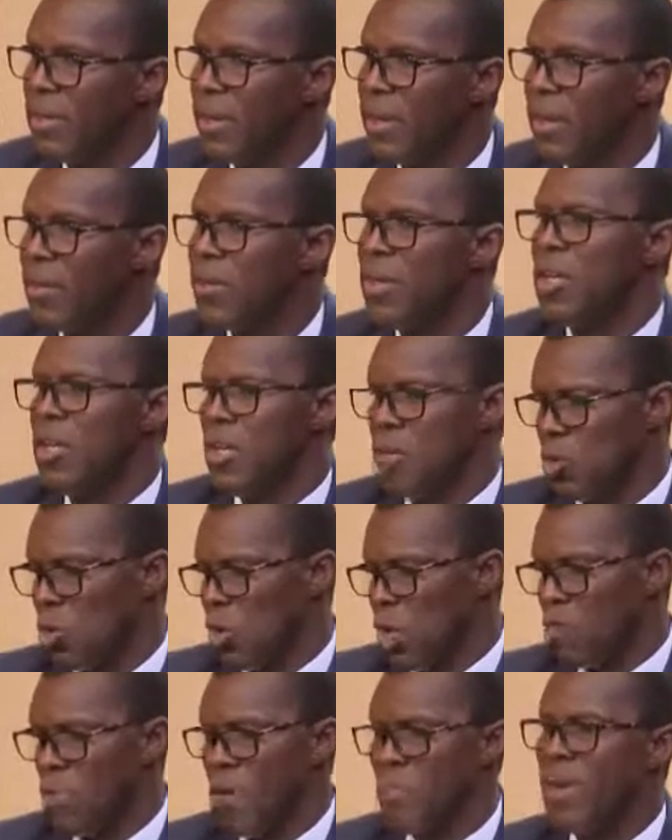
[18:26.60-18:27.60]
Yeah. So
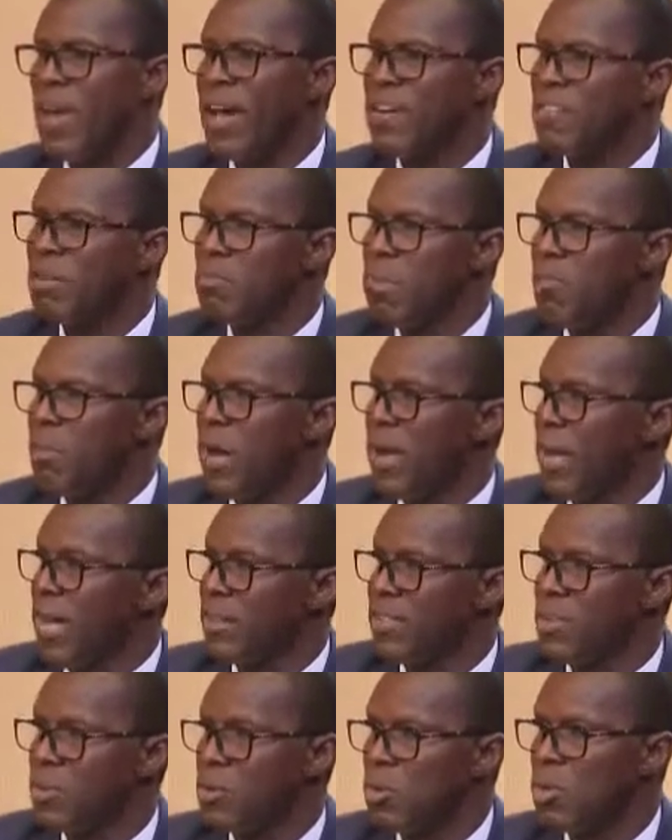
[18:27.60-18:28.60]
he prepares the memo and
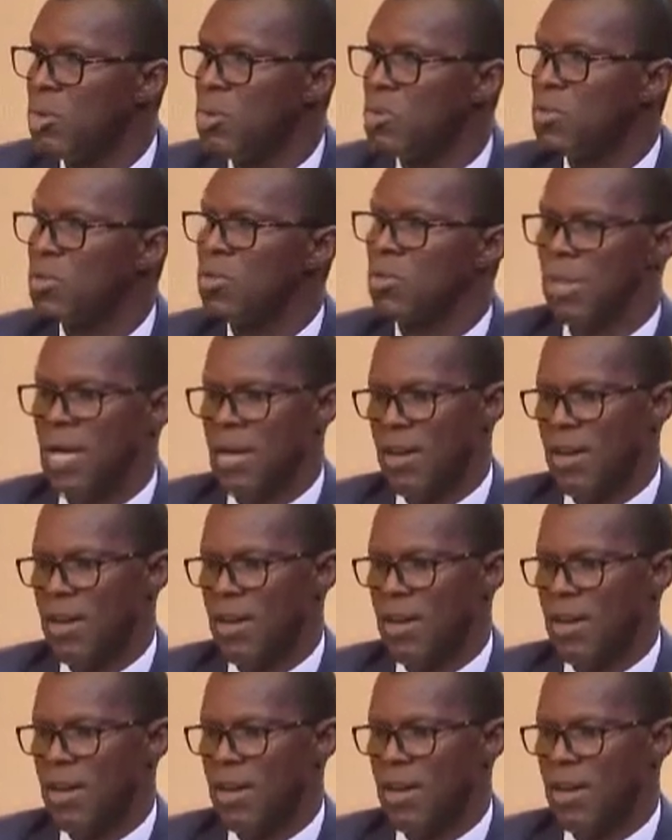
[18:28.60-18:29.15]
articles.